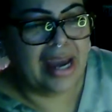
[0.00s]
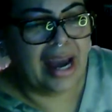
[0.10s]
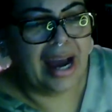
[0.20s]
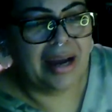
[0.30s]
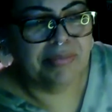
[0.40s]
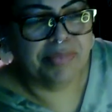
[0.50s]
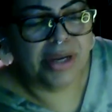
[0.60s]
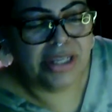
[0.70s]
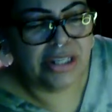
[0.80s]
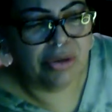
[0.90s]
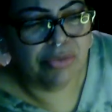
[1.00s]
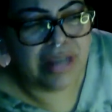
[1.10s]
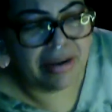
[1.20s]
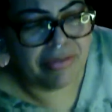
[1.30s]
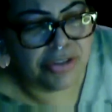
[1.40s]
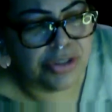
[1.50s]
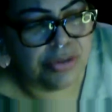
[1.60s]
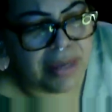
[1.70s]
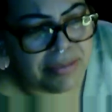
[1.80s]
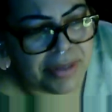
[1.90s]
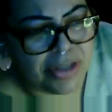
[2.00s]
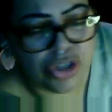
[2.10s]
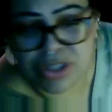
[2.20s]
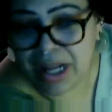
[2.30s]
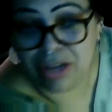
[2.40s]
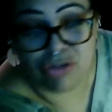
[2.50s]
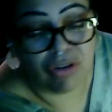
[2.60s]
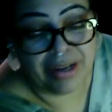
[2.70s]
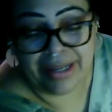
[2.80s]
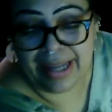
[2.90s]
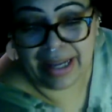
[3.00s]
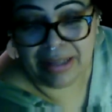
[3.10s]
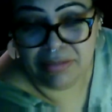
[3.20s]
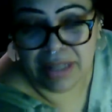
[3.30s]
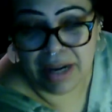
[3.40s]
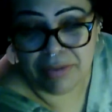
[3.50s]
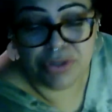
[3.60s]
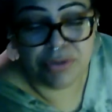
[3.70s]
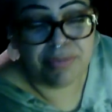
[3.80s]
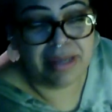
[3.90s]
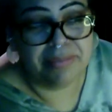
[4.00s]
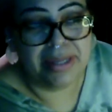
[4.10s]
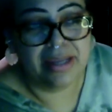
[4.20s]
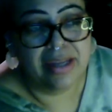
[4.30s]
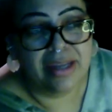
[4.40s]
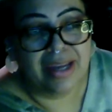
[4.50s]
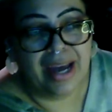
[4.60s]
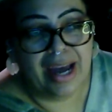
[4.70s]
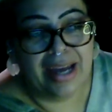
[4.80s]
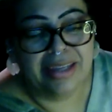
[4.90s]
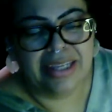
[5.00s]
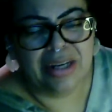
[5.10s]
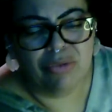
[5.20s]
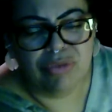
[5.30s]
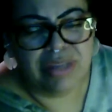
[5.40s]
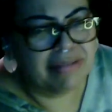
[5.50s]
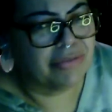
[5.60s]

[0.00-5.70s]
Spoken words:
But never to maybe just not try again, never to maybe give